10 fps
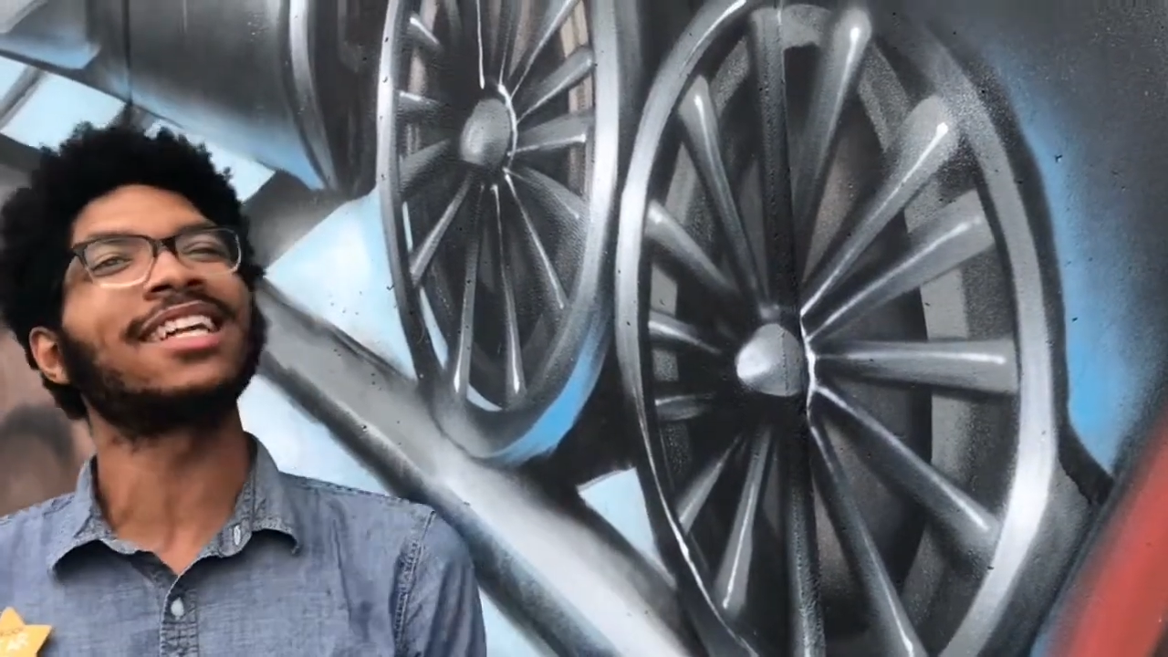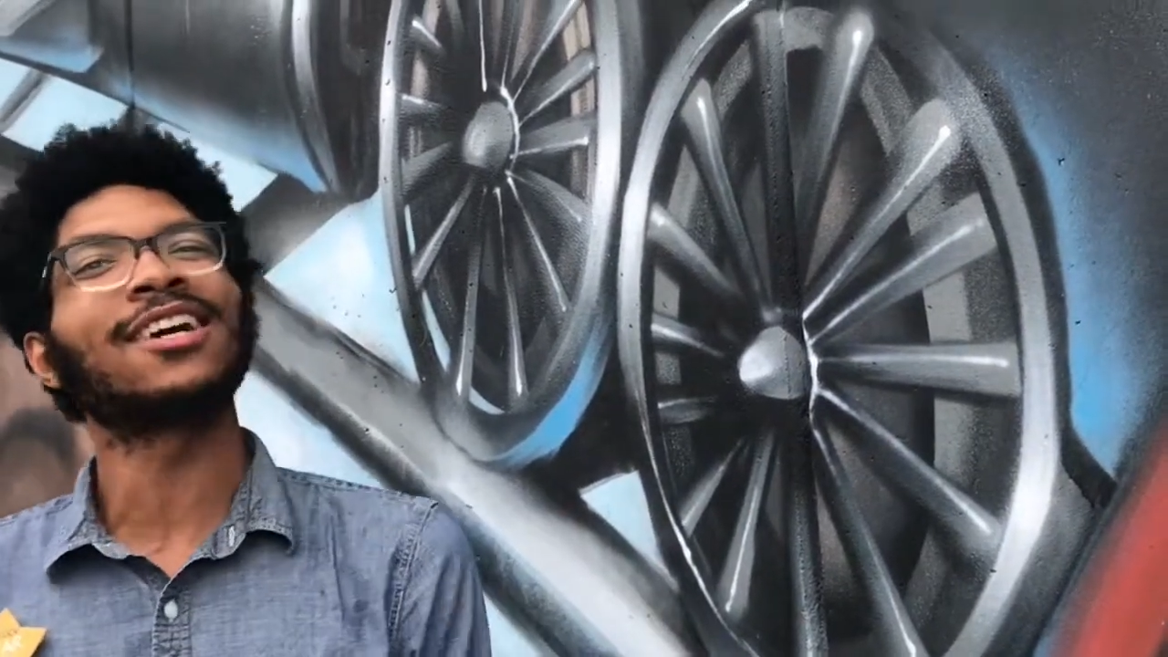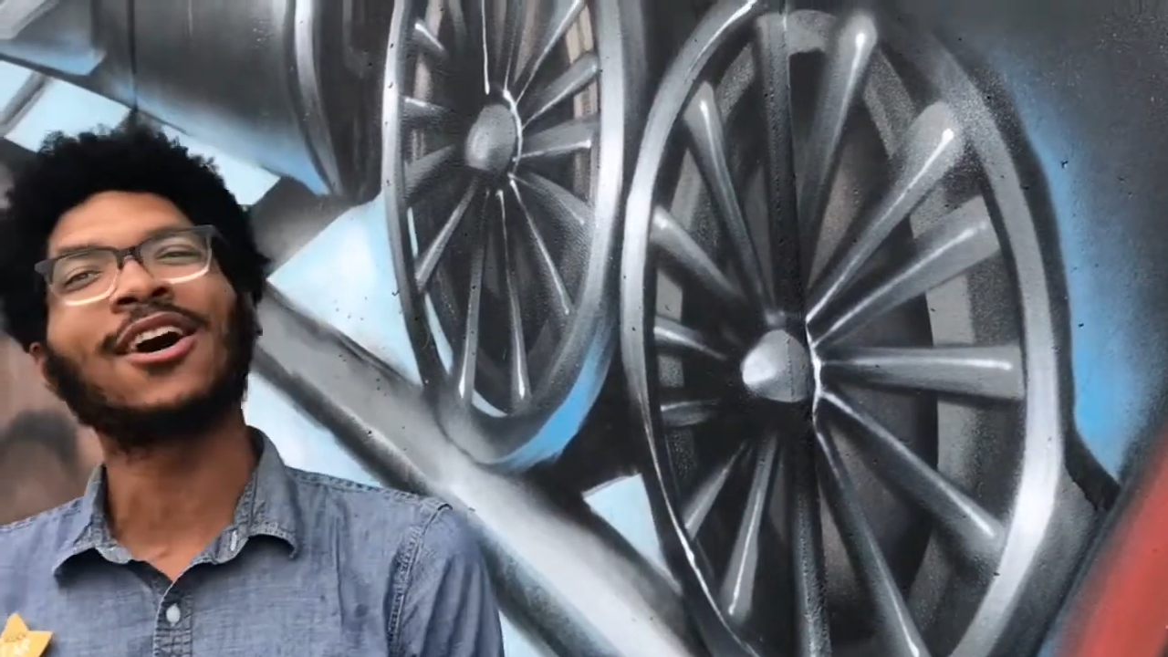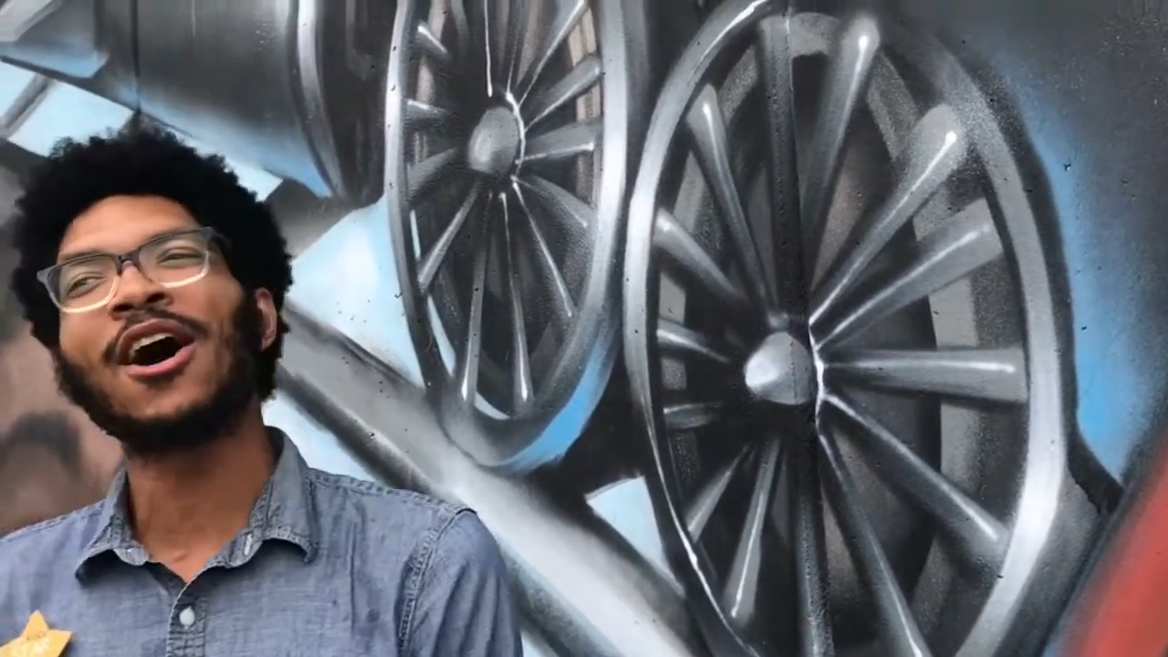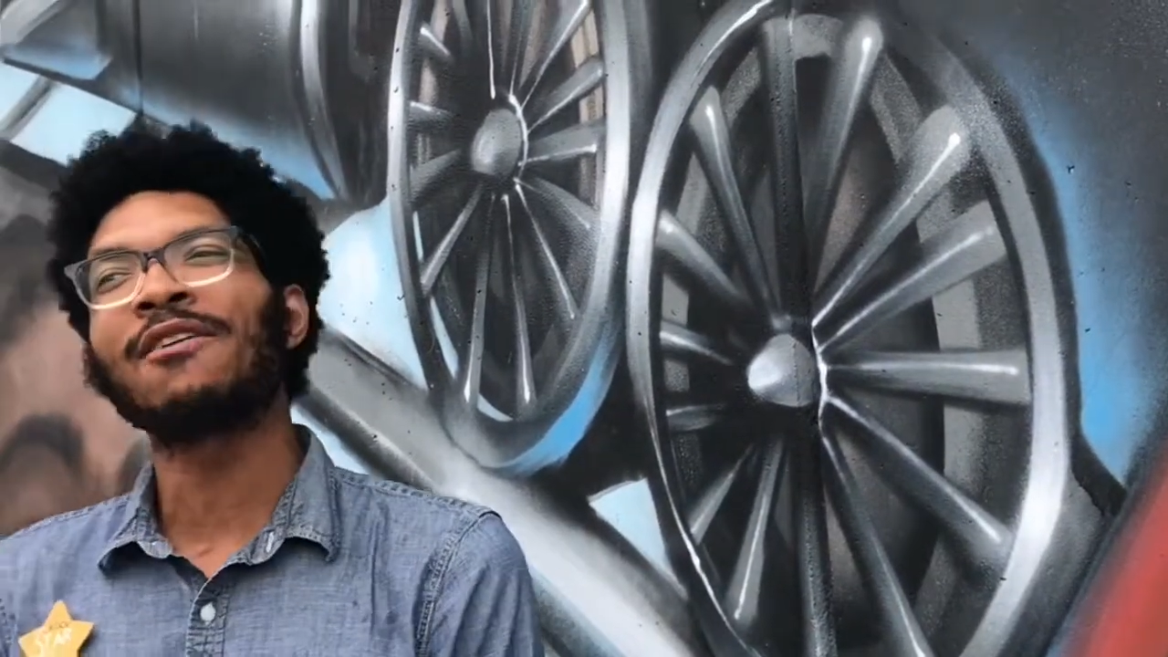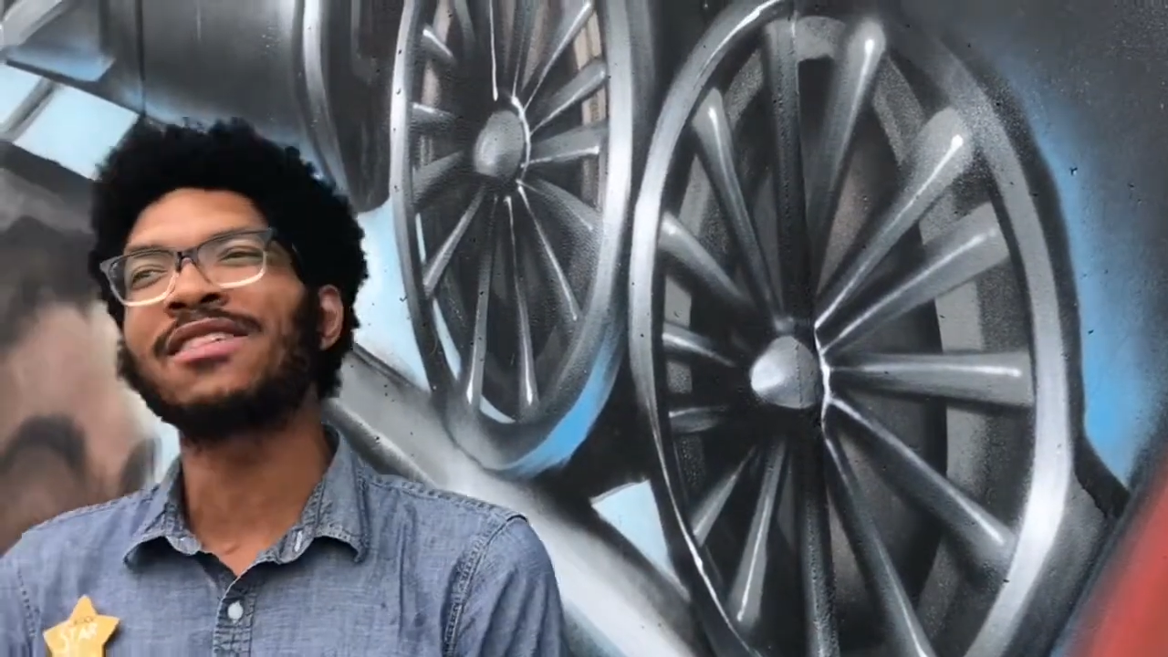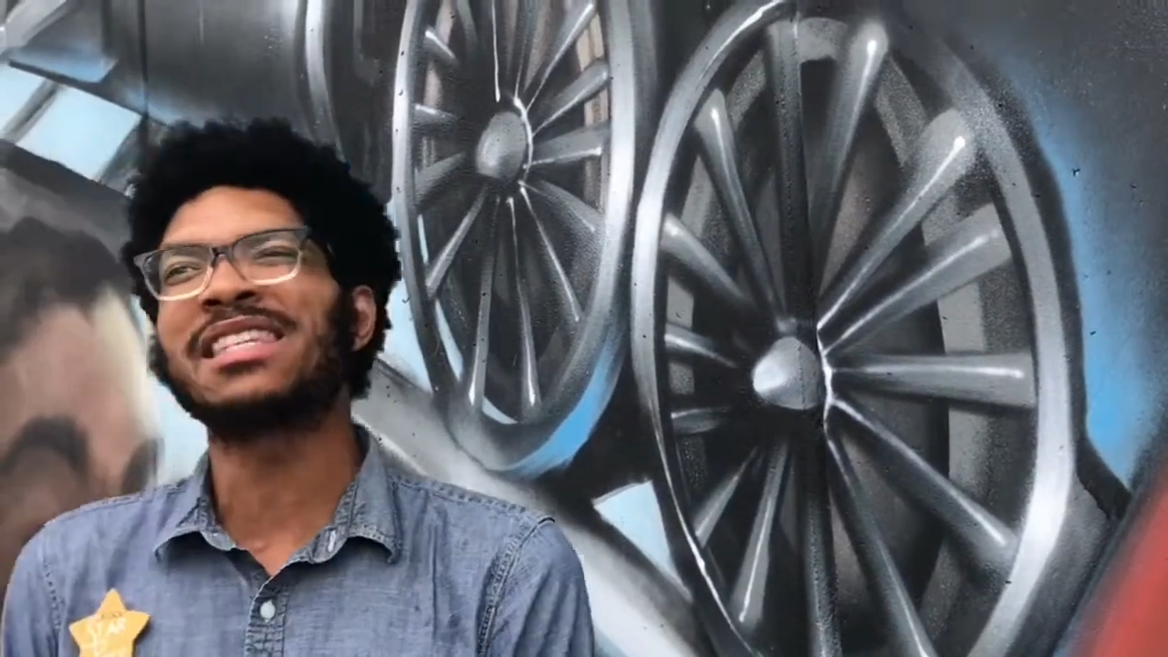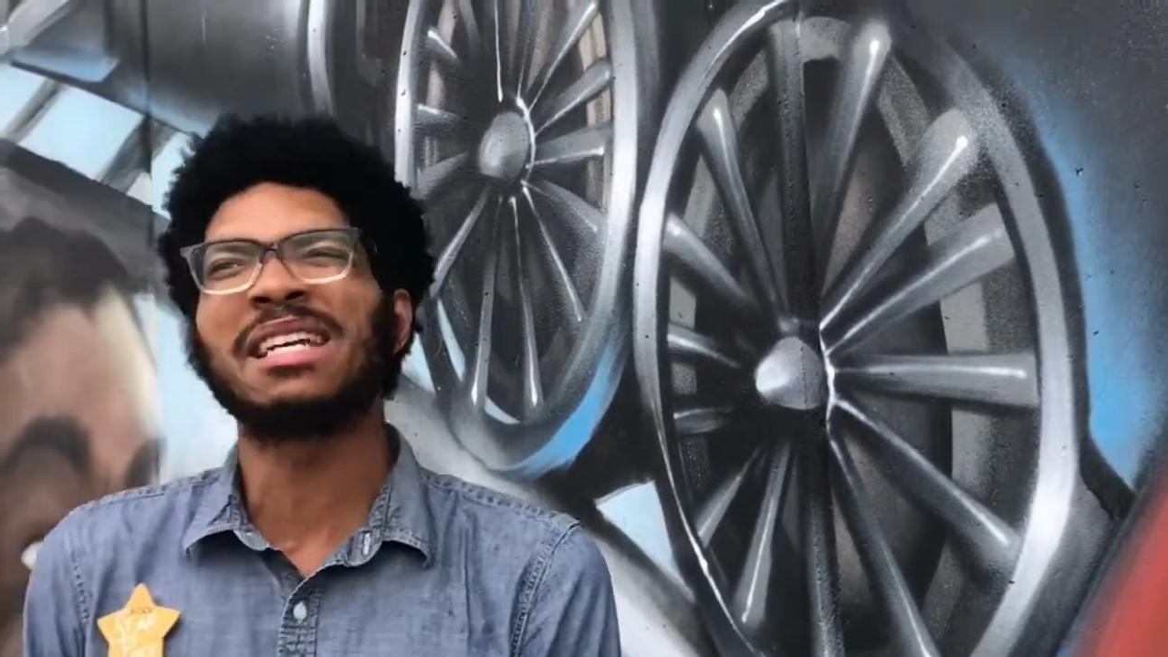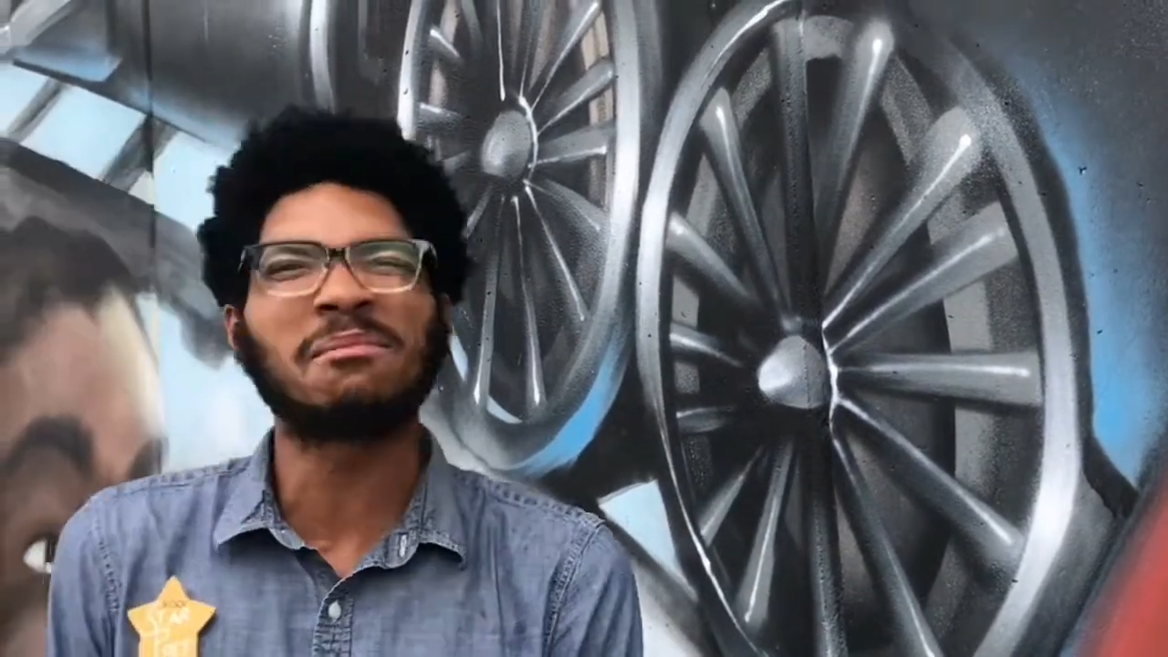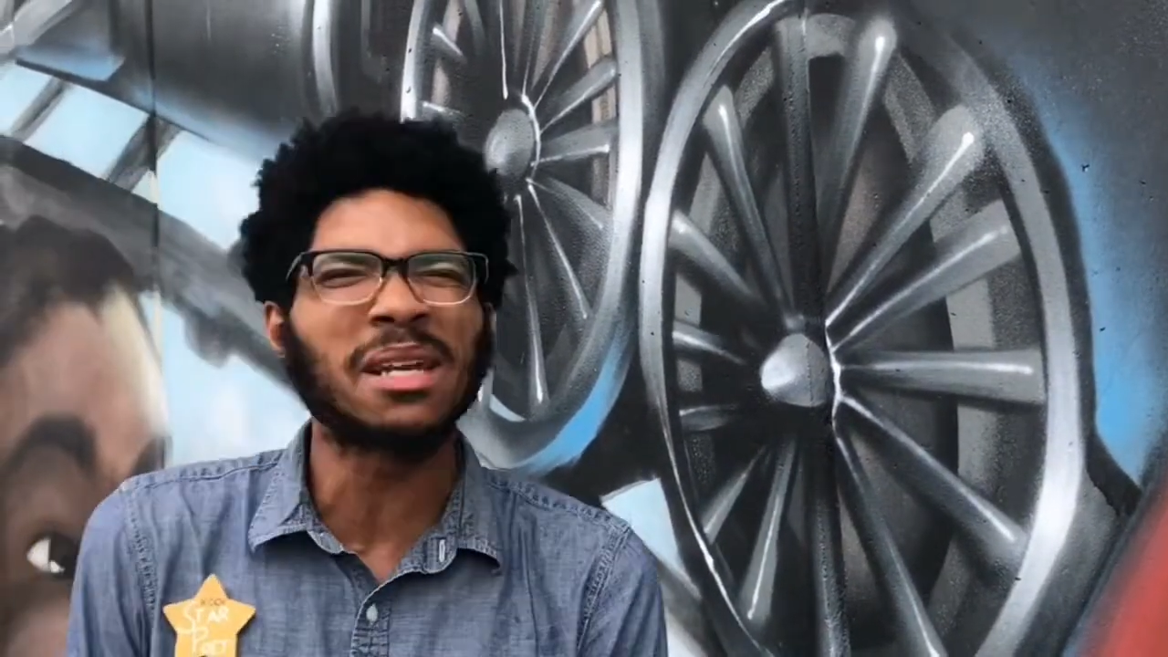in the car for
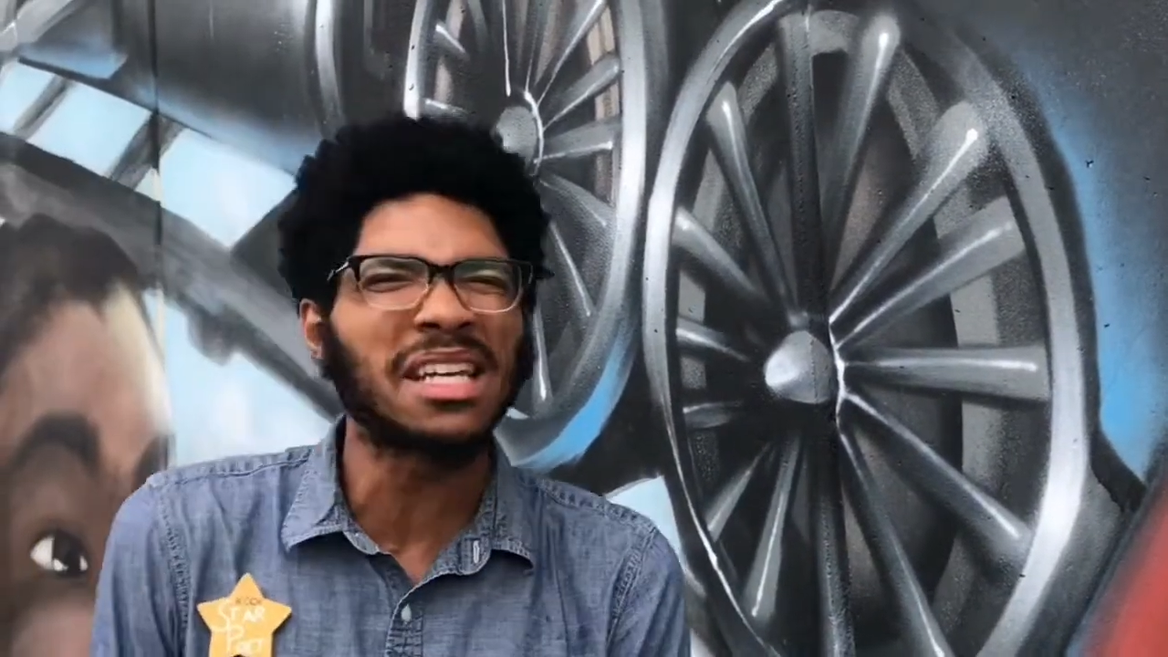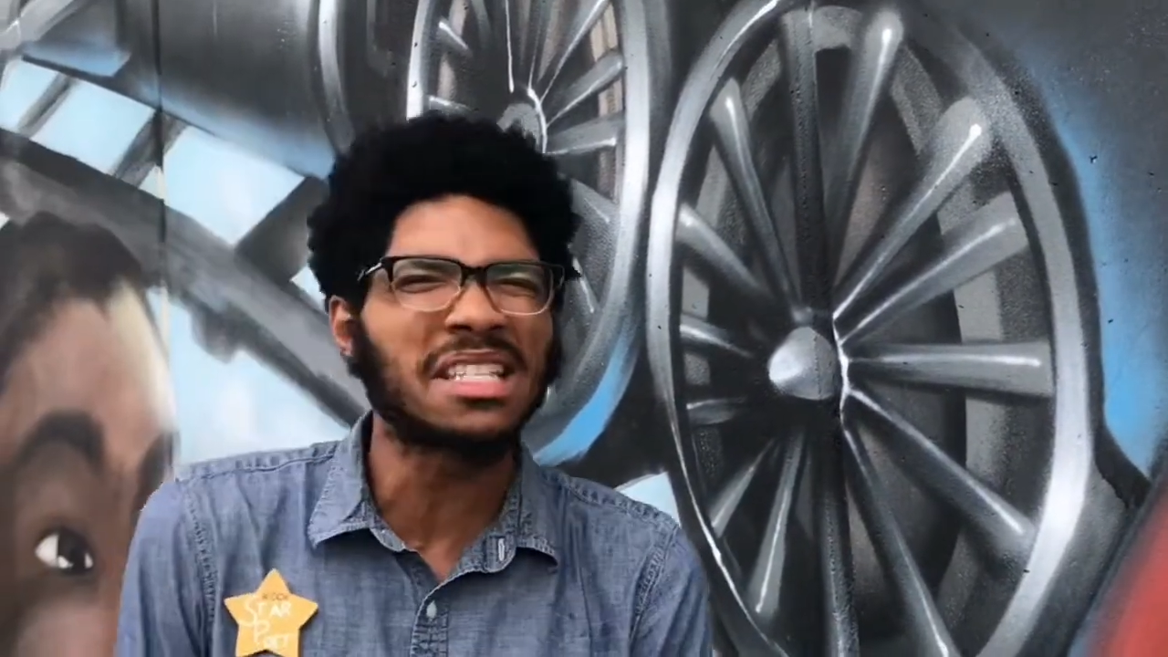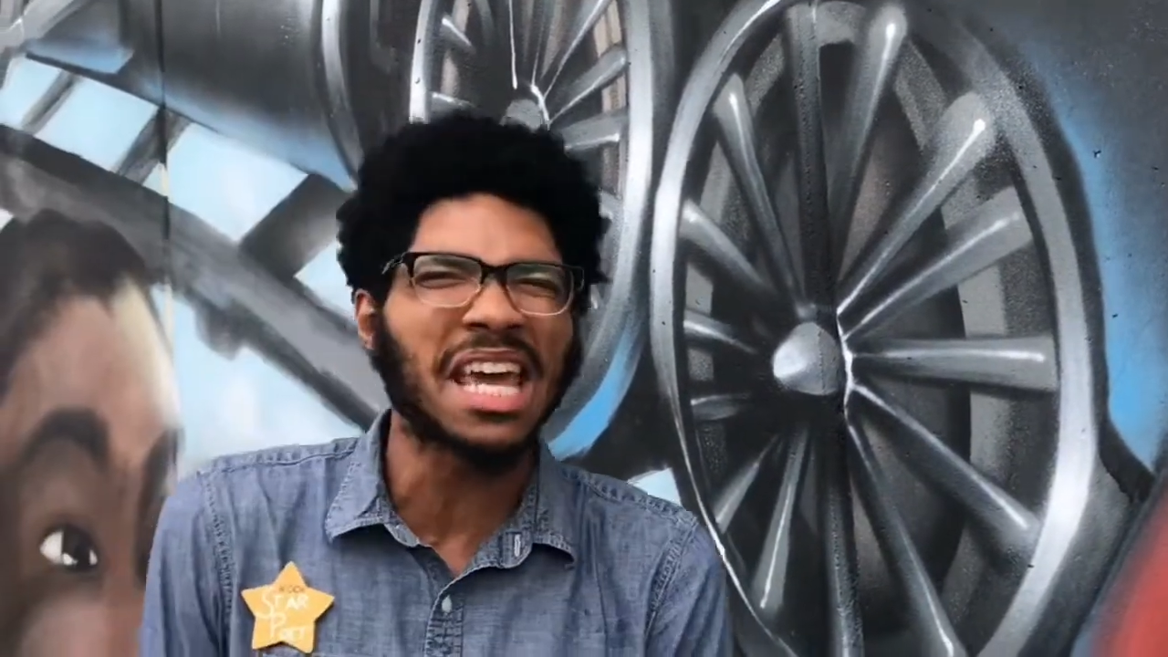10 minutes,